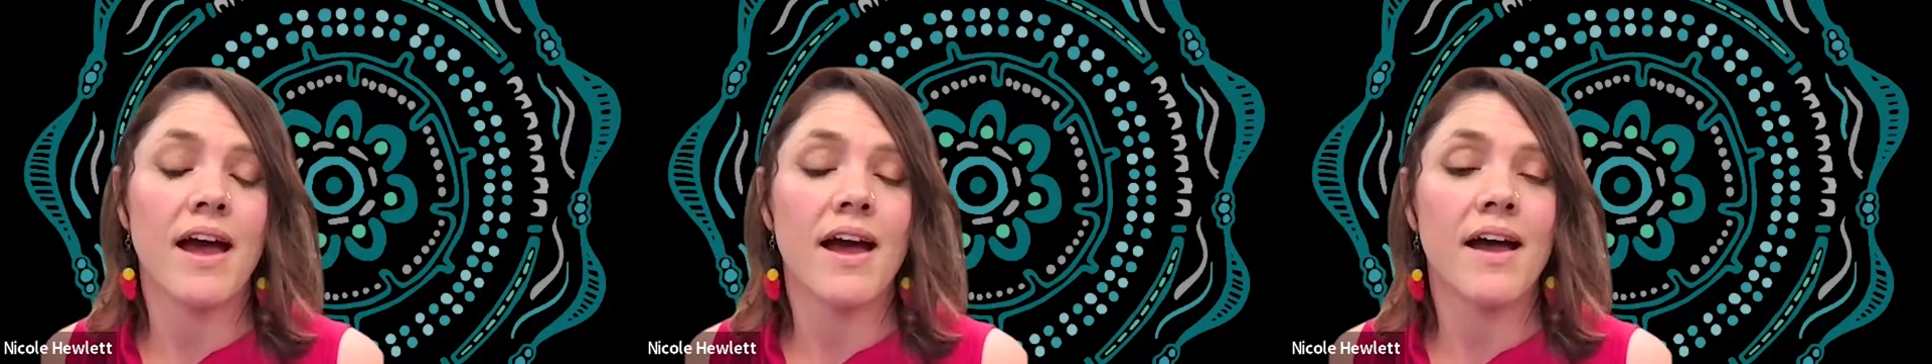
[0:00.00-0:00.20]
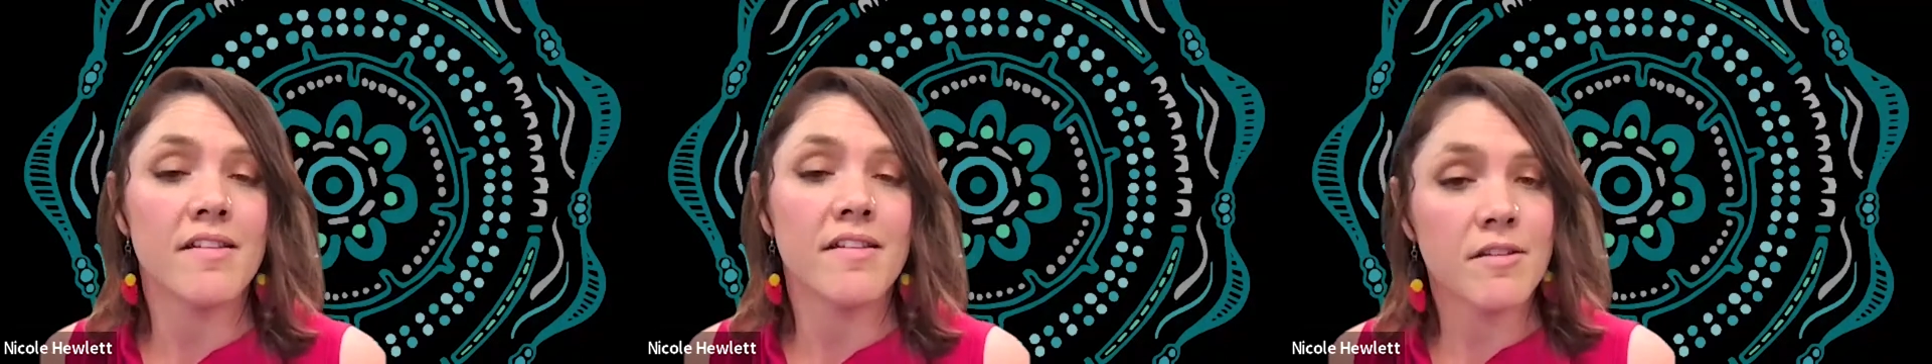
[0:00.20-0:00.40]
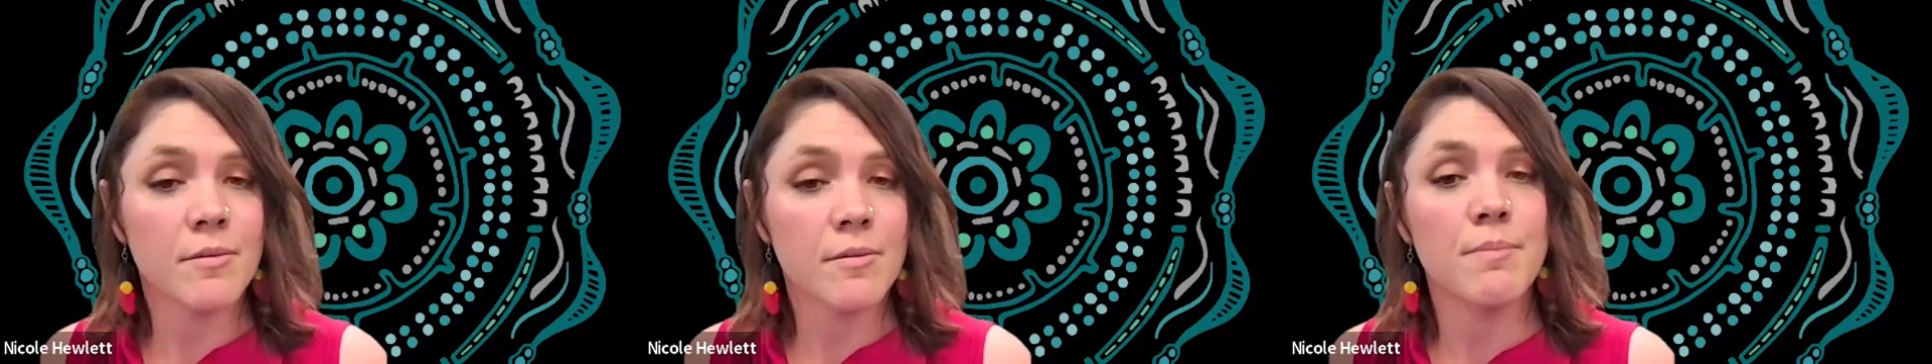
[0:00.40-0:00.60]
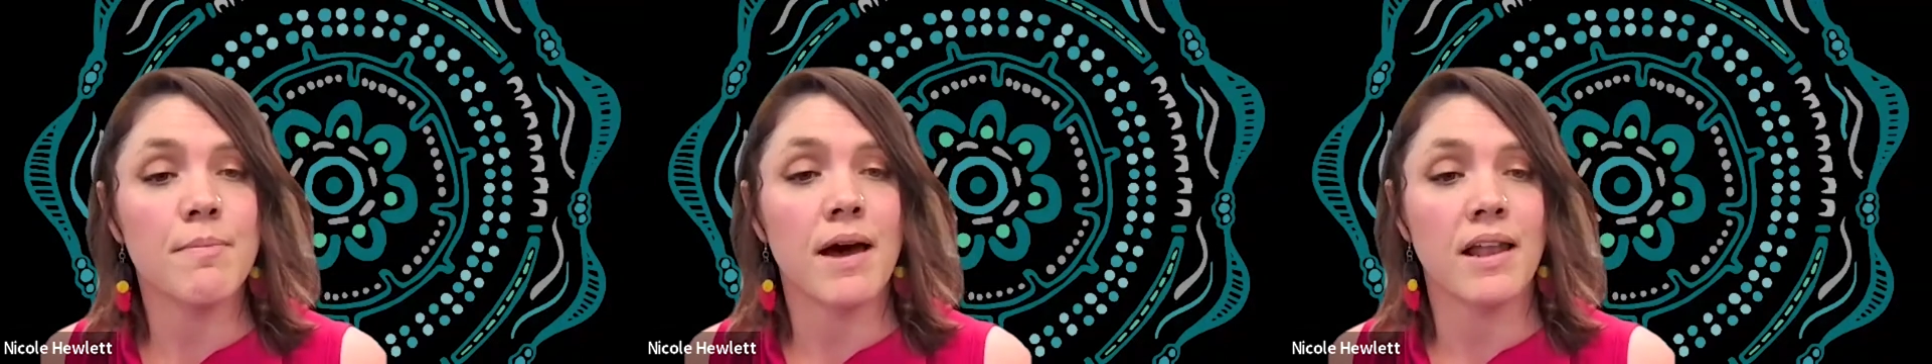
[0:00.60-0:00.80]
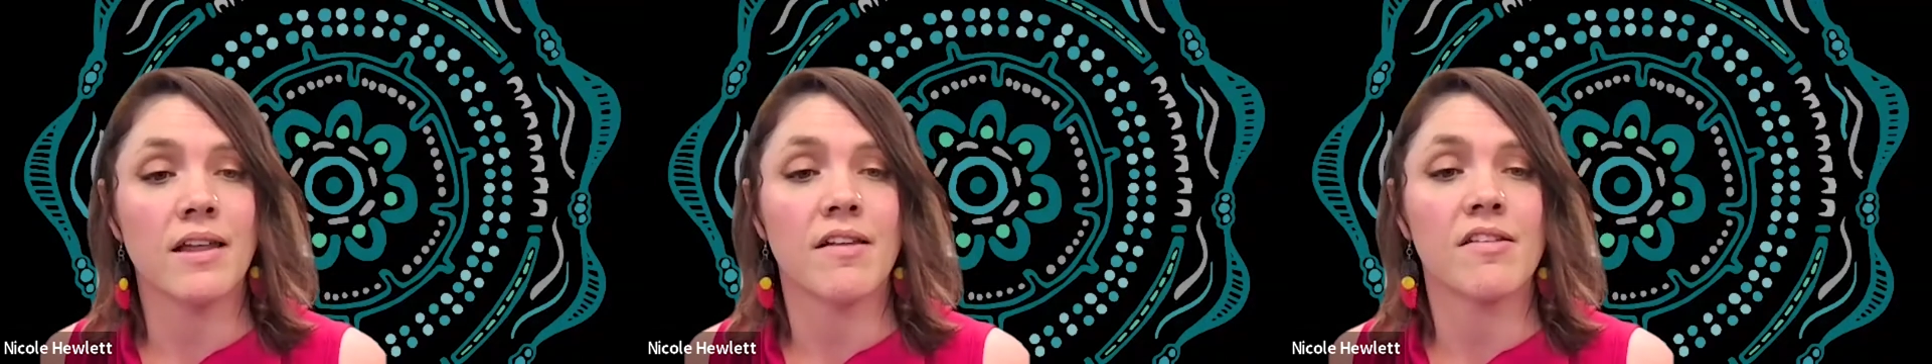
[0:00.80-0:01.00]
there has to
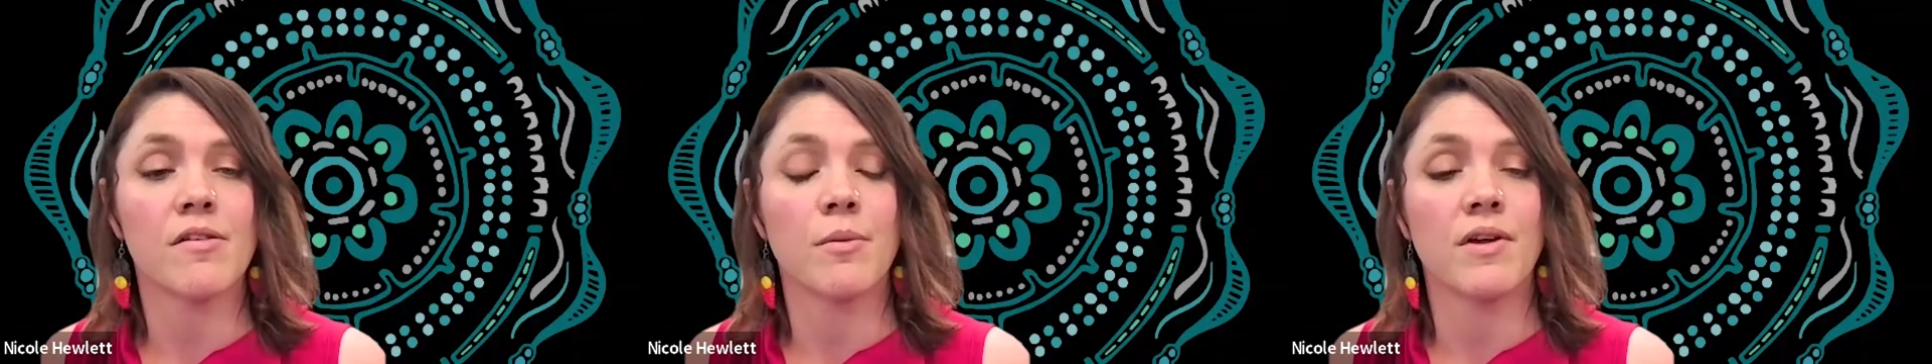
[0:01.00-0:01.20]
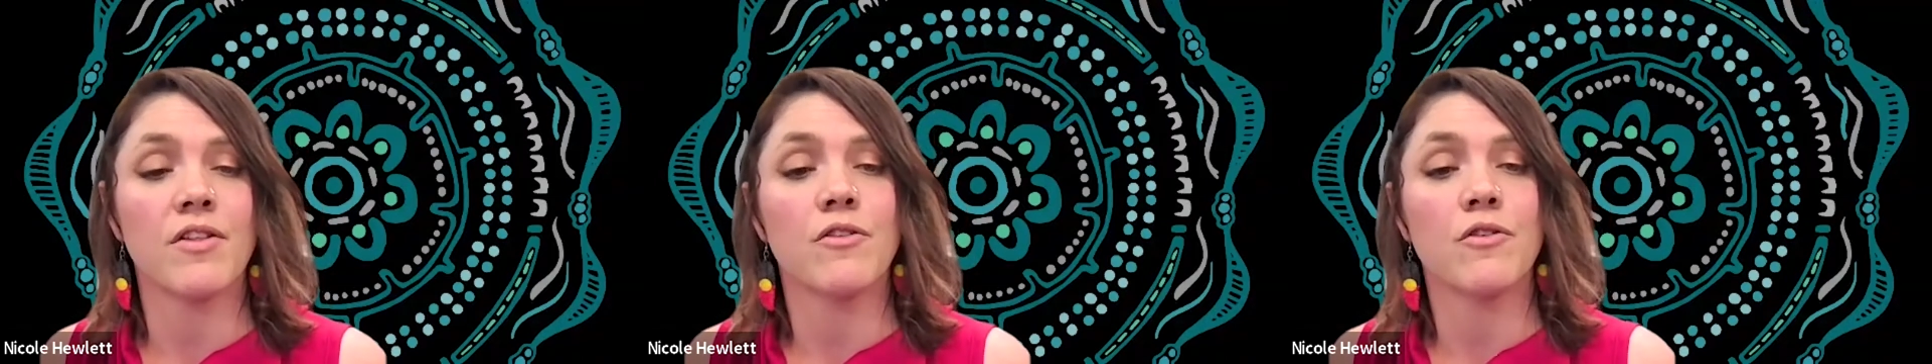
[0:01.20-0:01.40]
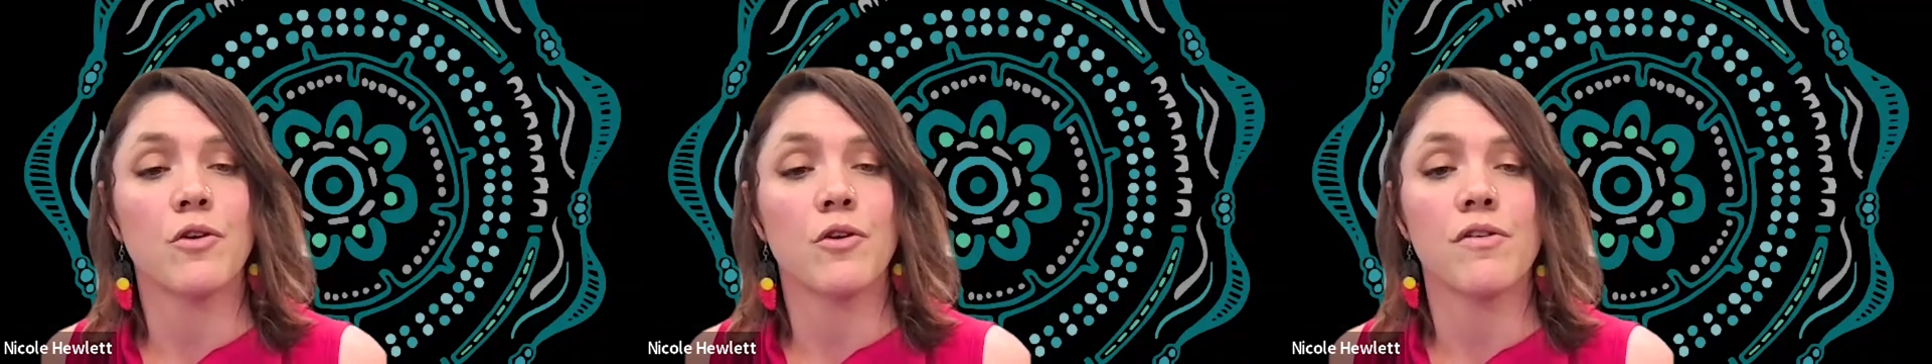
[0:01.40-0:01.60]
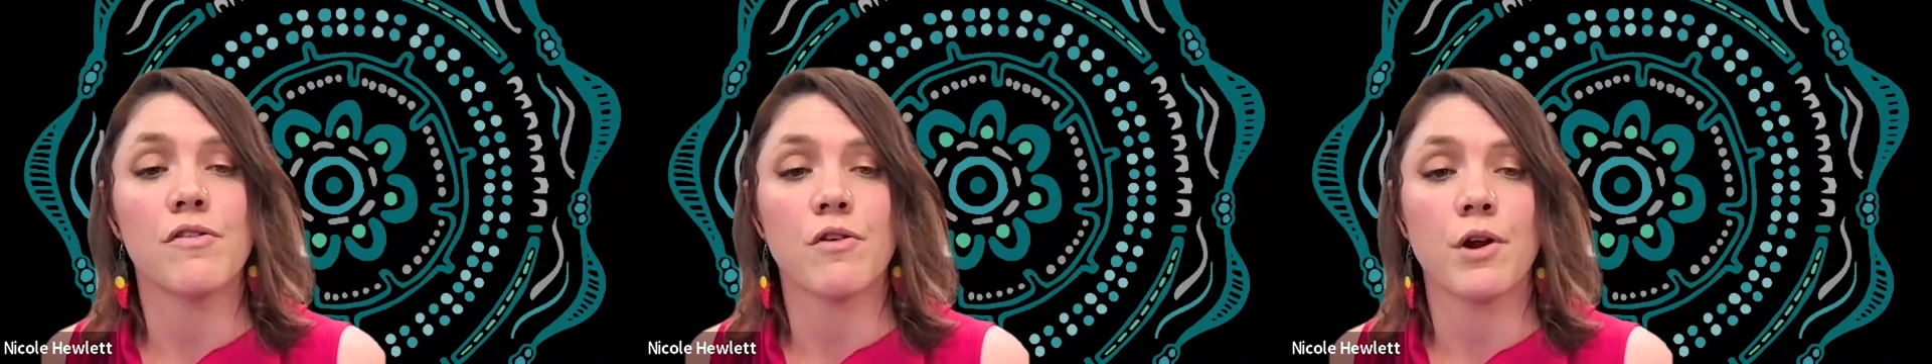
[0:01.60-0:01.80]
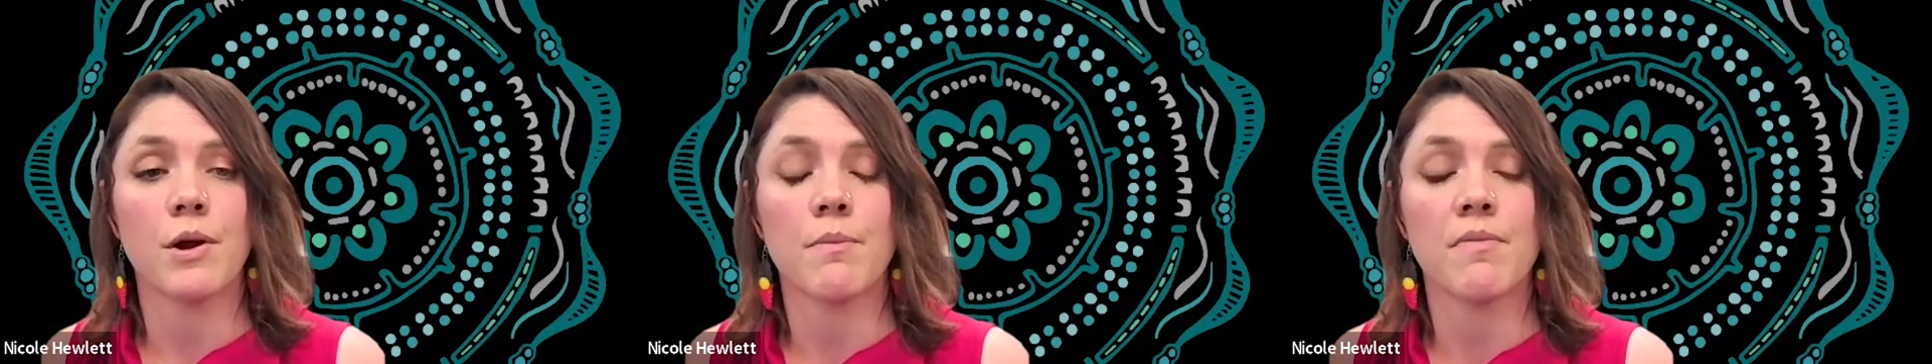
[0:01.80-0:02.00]
be balance where the two
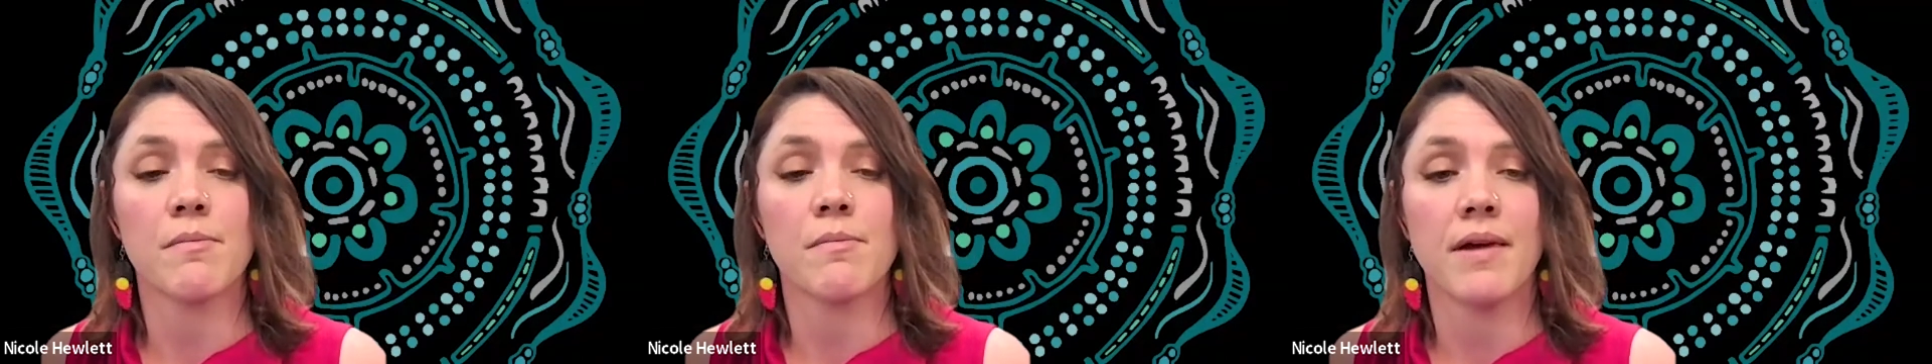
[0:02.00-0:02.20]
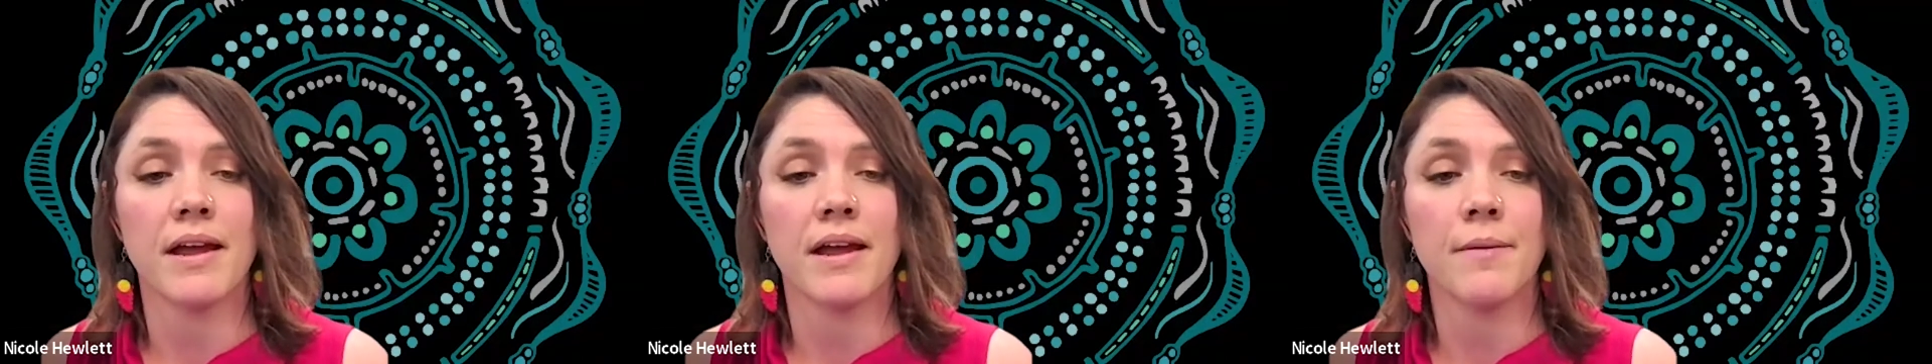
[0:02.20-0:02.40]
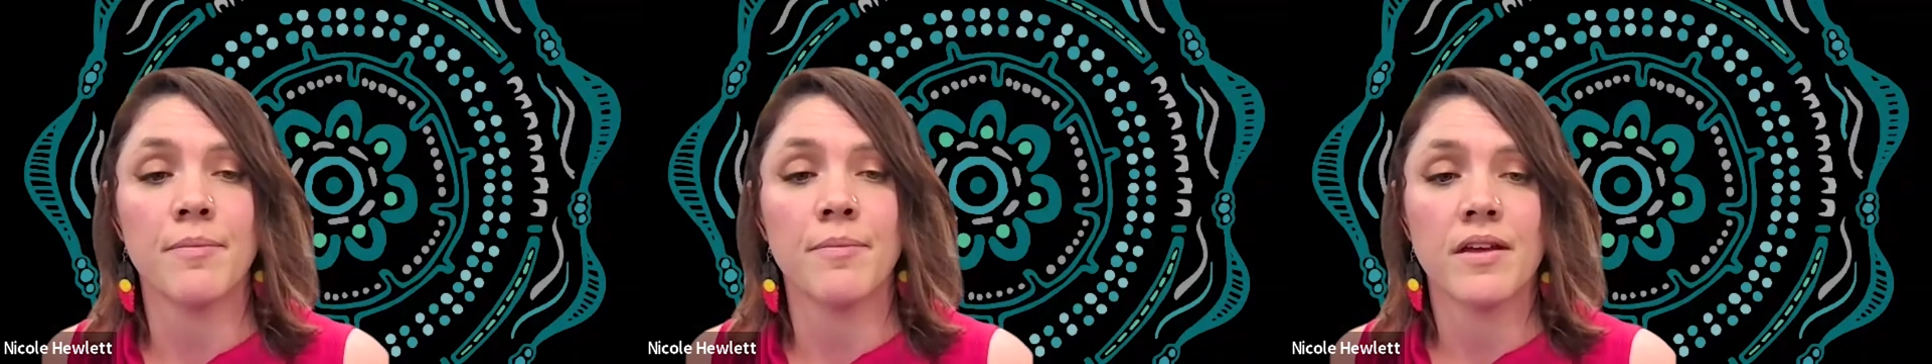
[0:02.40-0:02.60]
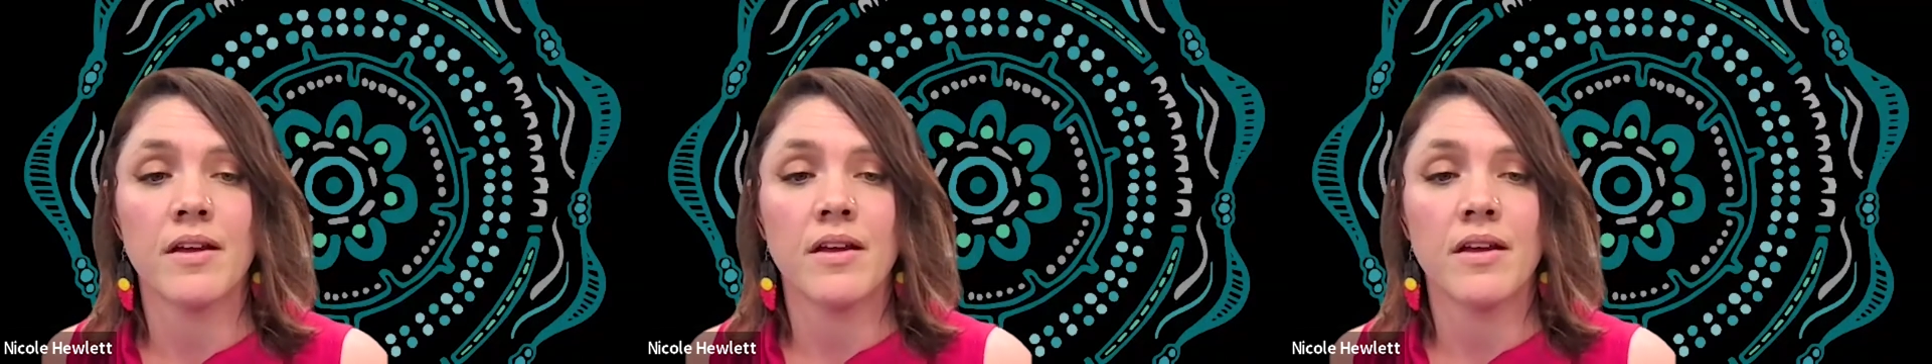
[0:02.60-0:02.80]
streams meet.